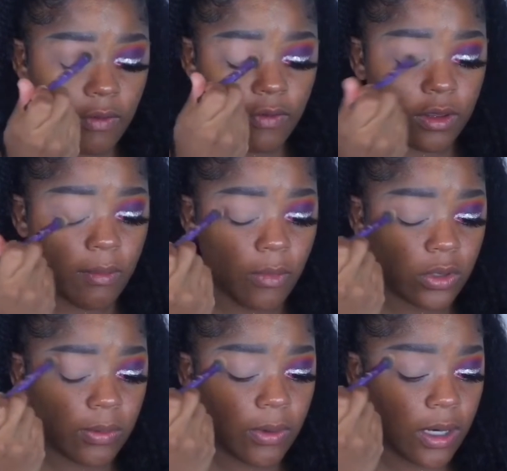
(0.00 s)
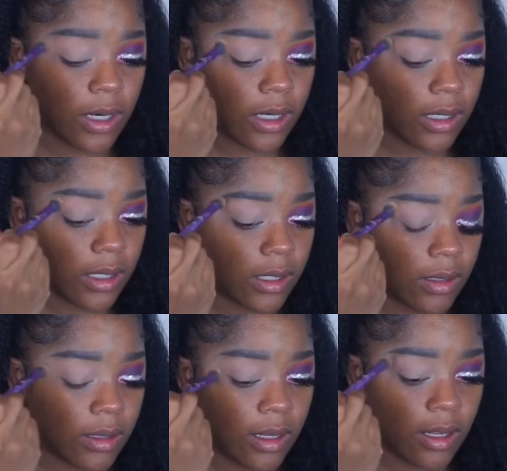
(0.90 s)
for the most part
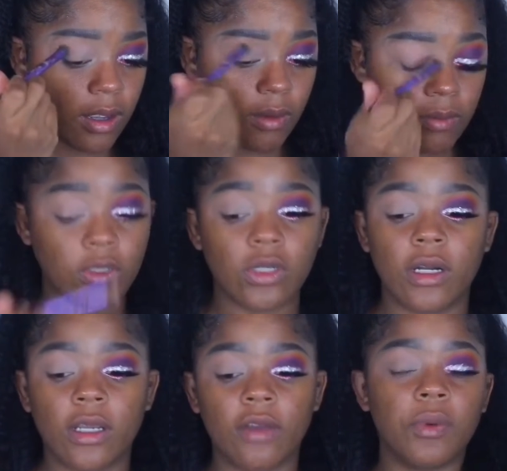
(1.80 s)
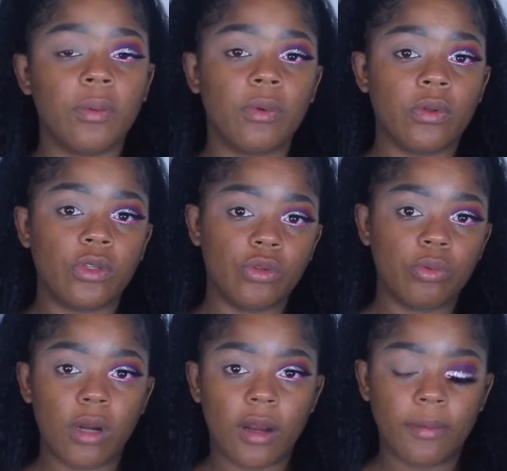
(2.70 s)
majority of people do
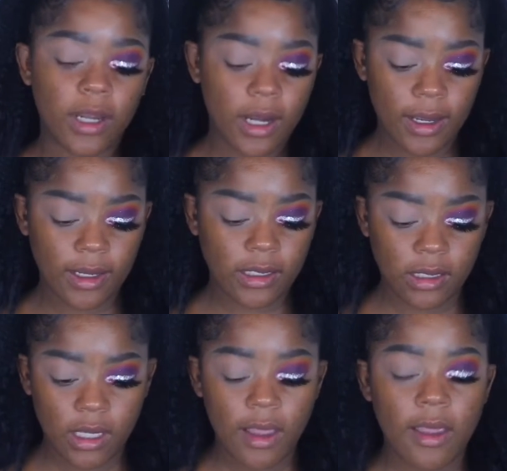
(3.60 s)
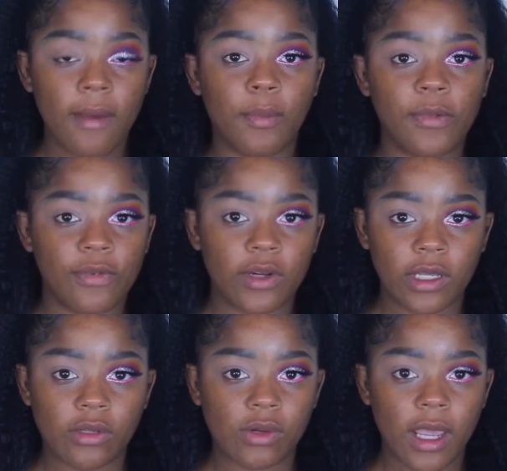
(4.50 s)
prime their eyes before they
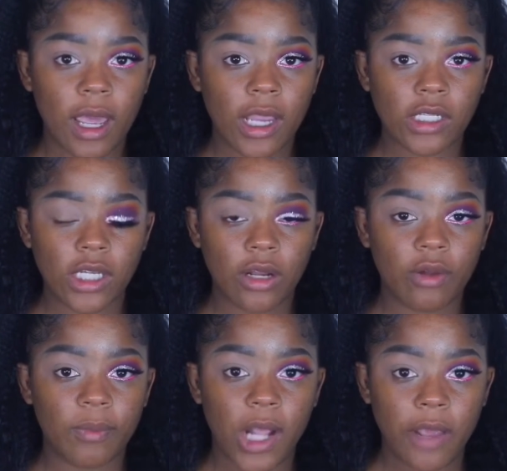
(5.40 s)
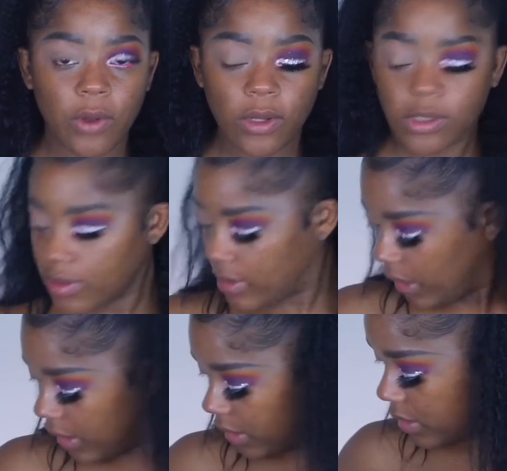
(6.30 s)
do their eyeshadow, but I've also seen